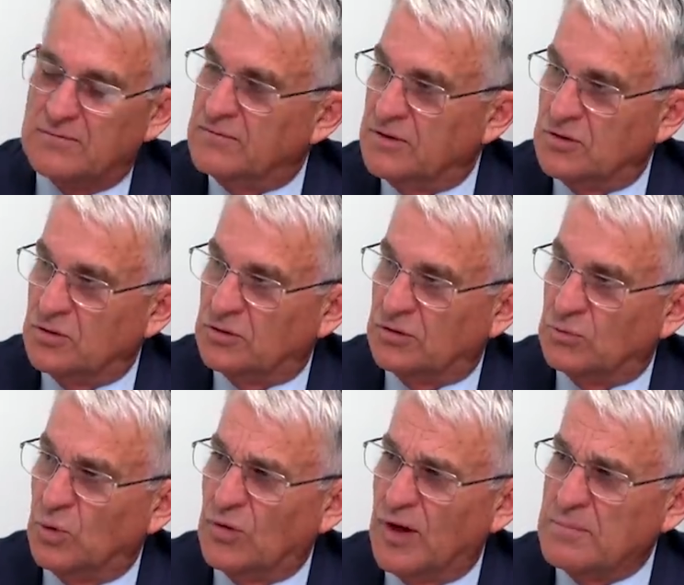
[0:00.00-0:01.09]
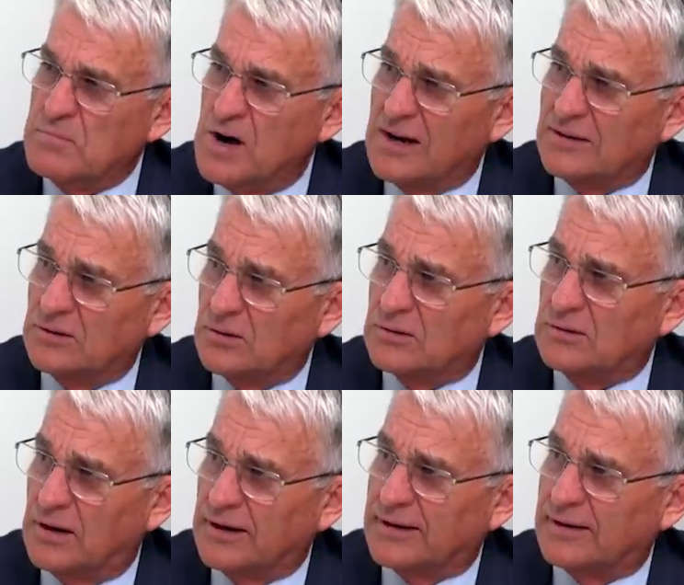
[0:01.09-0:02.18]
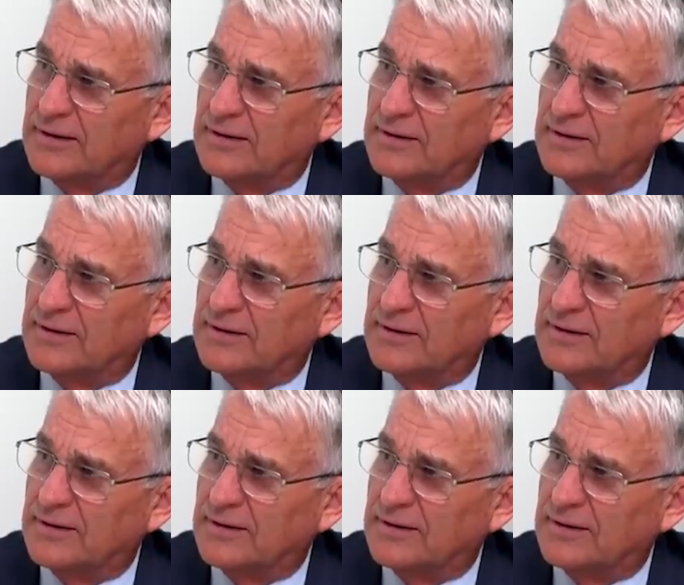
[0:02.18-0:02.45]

views on what they might look like.